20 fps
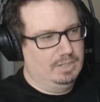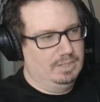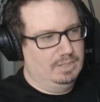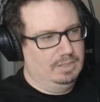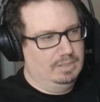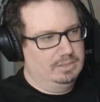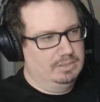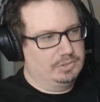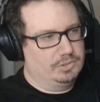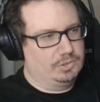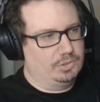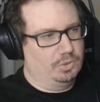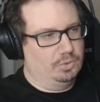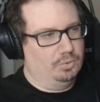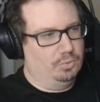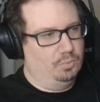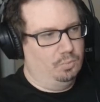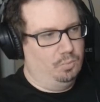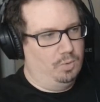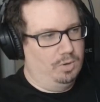So
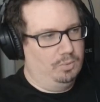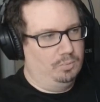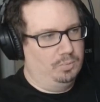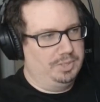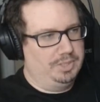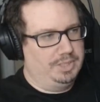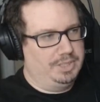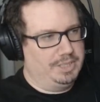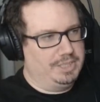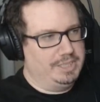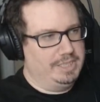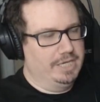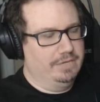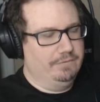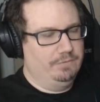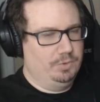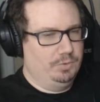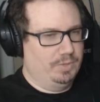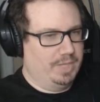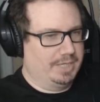what would give
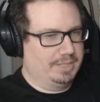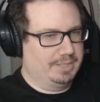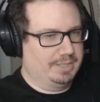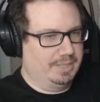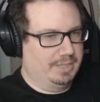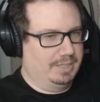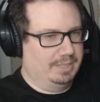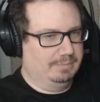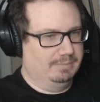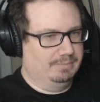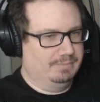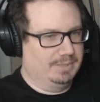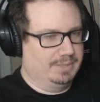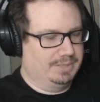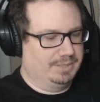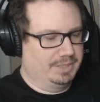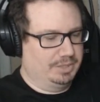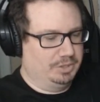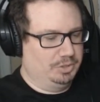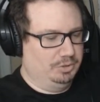you that time?
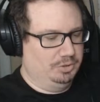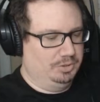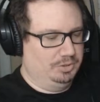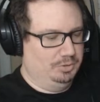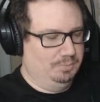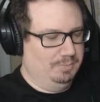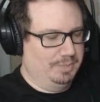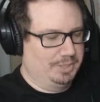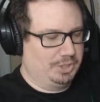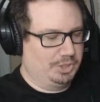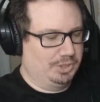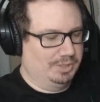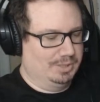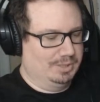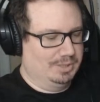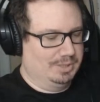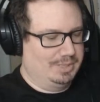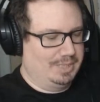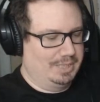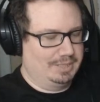It's like you
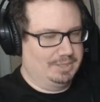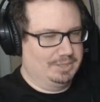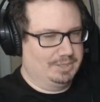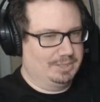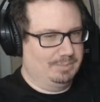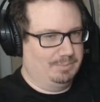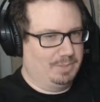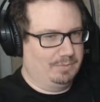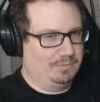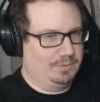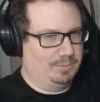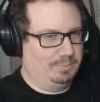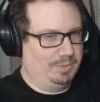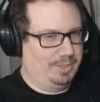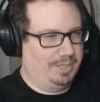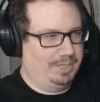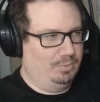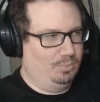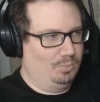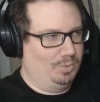mentioned taking something off the
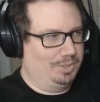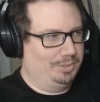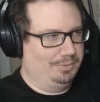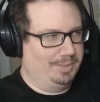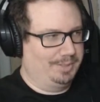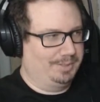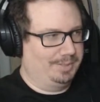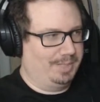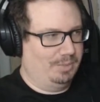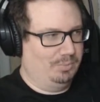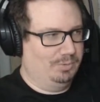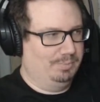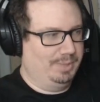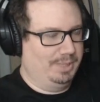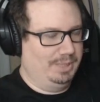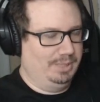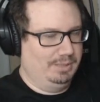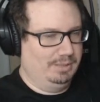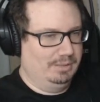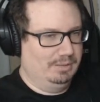plate. What do you think that would
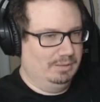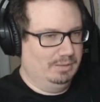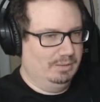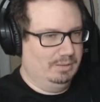be?